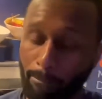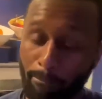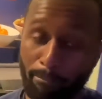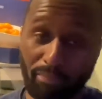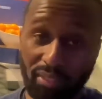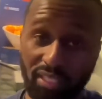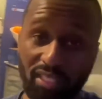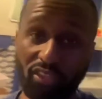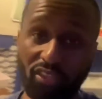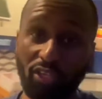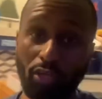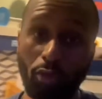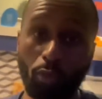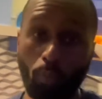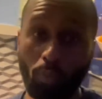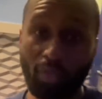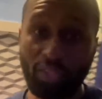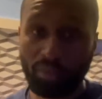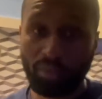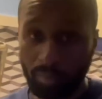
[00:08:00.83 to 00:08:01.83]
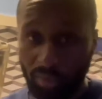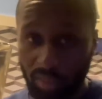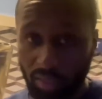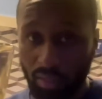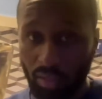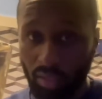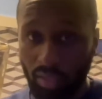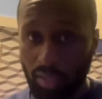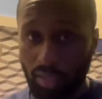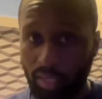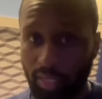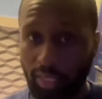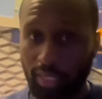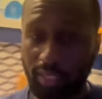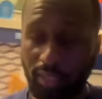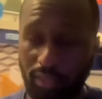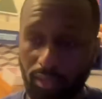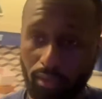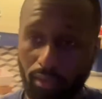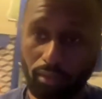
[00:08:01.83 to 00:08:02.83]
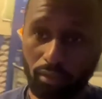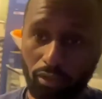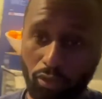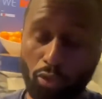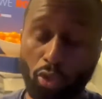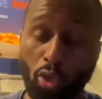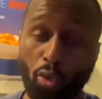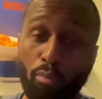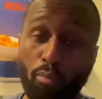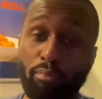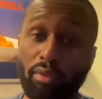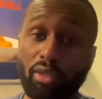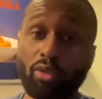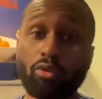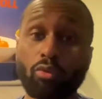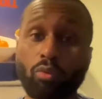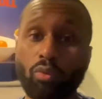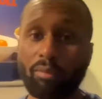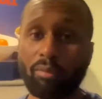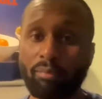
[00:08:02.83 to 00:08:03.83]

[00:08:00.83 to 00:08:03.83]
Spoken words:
be there with me and, you know, build with